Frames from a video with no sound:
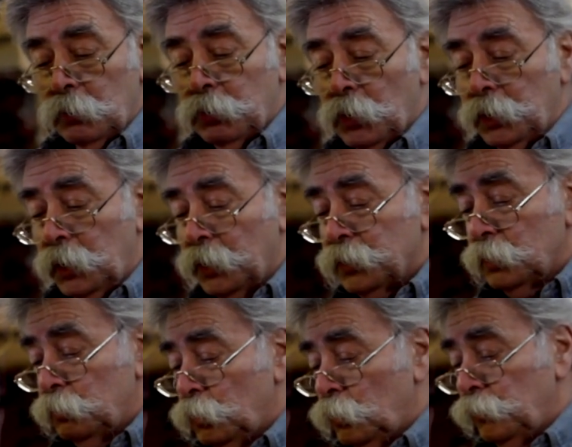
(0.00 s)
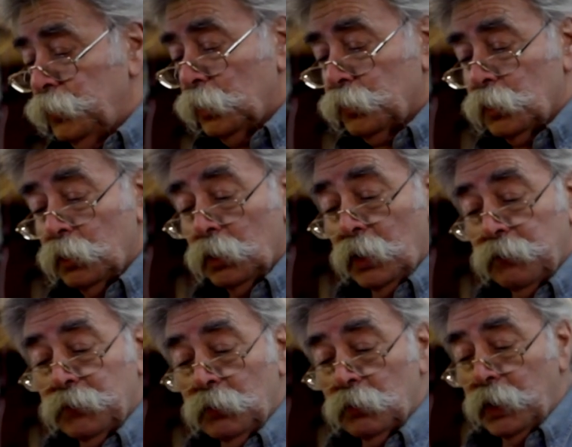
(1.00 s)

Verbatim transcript: the bird has to move, turn left